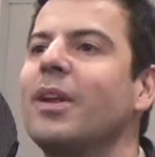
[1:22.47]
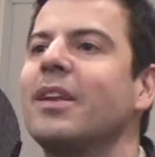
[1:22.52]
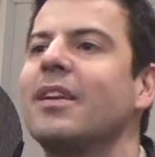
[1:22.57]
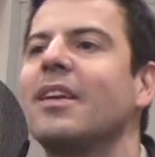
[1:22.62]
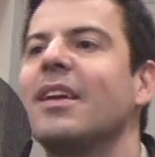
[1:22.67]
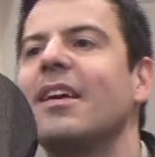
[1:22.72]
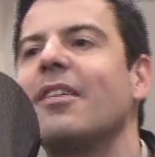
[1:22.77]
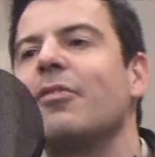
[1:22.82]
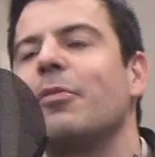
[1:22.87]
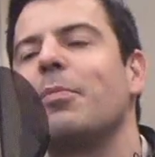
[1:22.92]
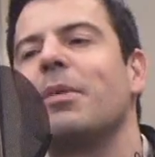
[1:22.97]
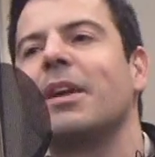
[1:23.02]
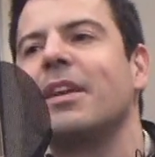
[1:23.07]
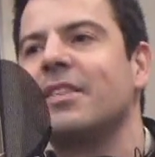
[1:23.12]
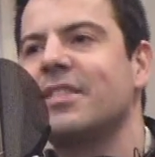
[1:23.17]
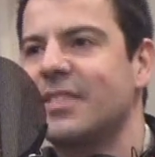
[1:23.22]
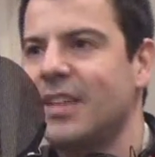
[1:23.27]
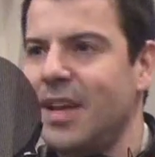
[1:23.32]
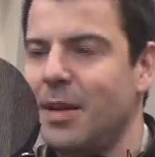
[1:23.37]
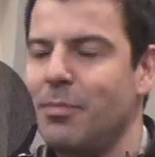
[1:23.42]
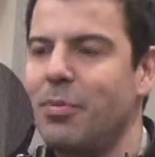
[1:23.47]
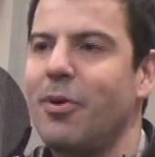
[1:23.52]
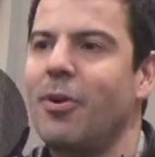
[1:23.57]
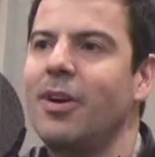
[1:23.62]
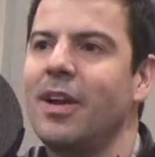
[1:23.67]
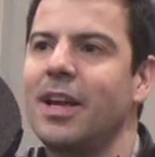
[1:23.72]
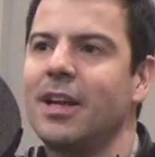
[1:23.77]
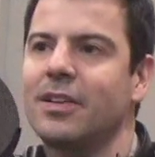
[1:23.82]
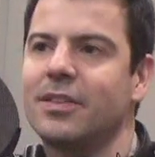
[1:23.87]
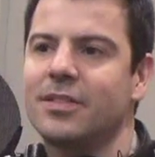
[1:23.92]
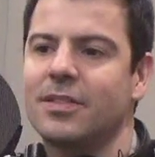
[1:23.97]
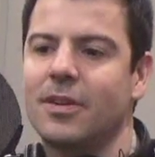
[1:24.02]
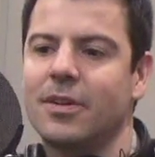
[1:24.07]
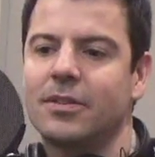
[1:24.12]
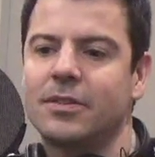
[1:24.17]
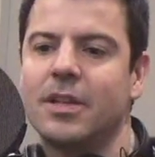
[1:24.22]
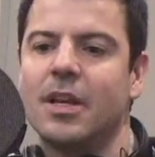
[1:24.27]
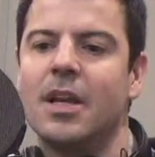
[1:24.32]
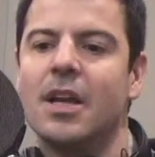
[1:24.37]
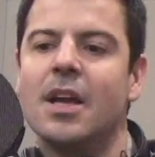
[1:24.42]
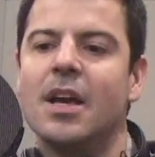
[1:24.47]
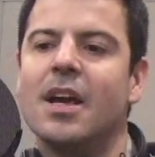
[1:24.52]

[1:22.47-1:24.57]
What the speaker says: and everybody sang Paul Anka songs.